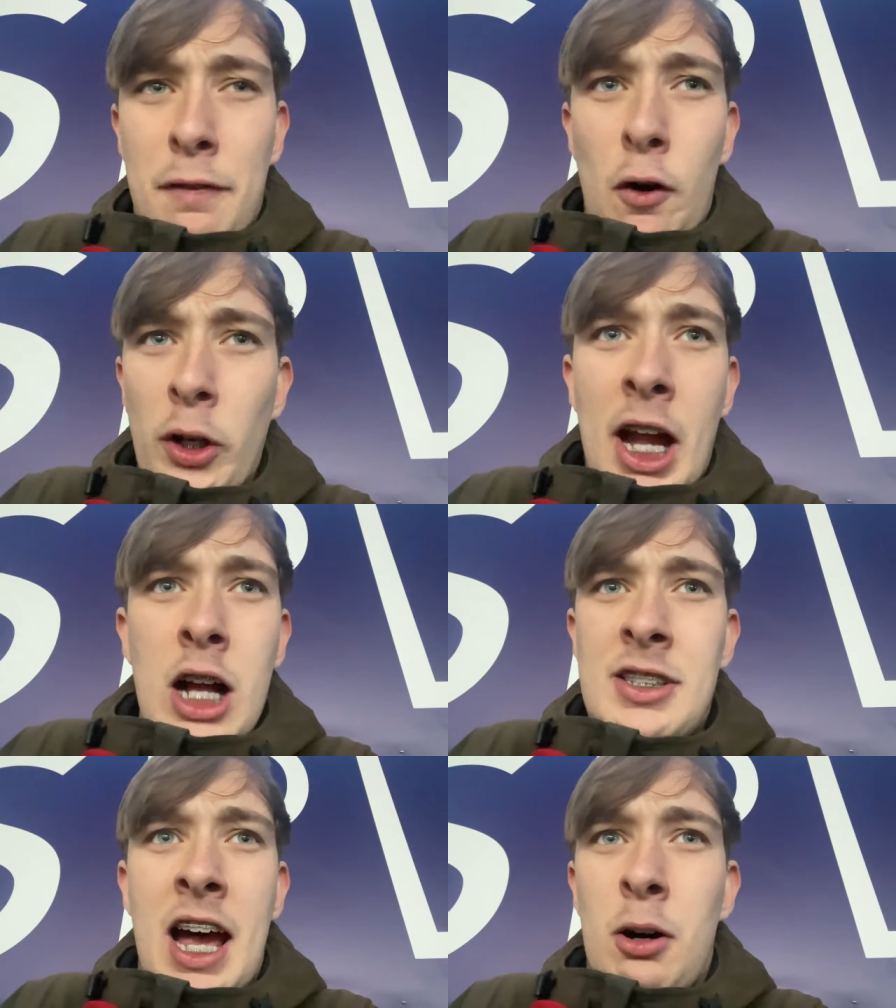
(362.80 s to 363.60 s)
four
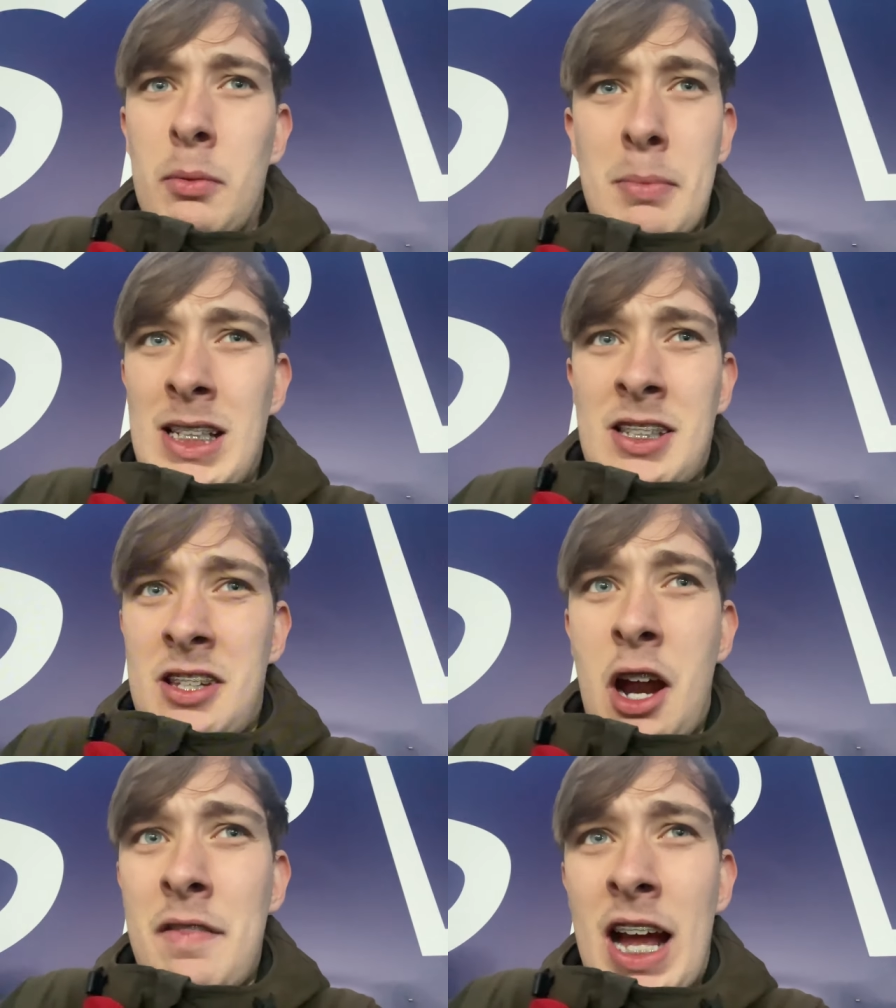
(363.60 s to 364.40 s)
yards out, misses an
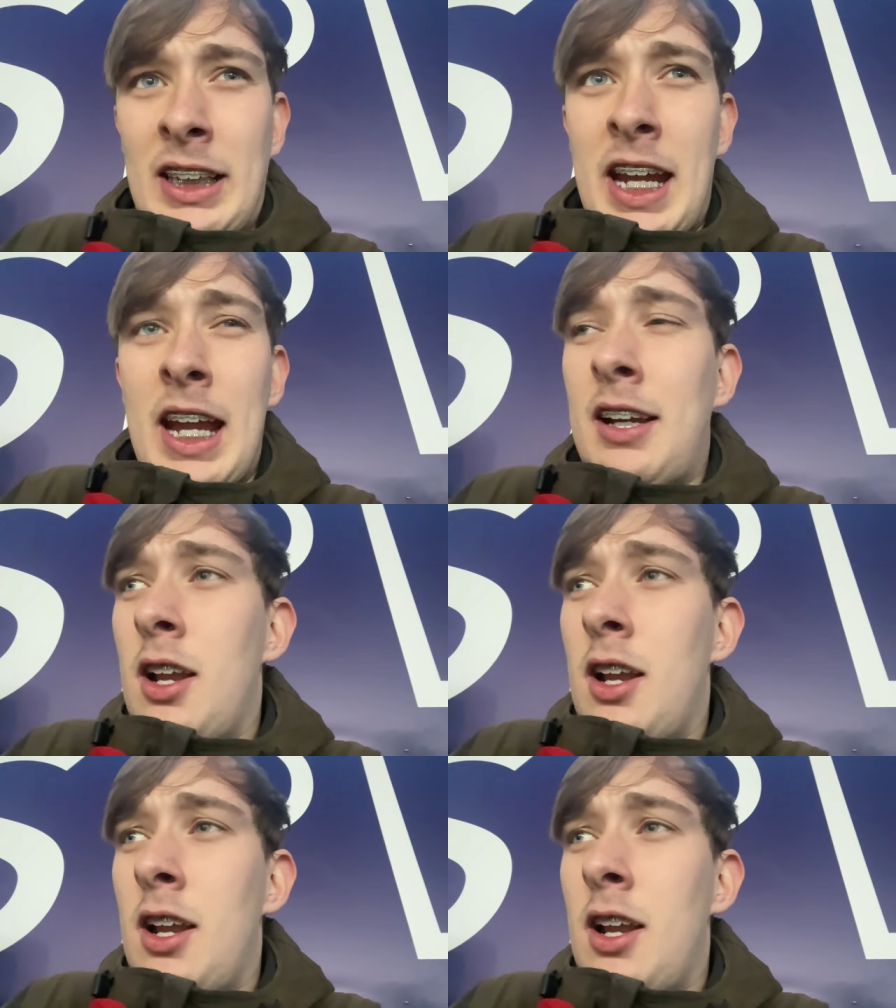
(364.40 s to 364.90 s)
overhead kick.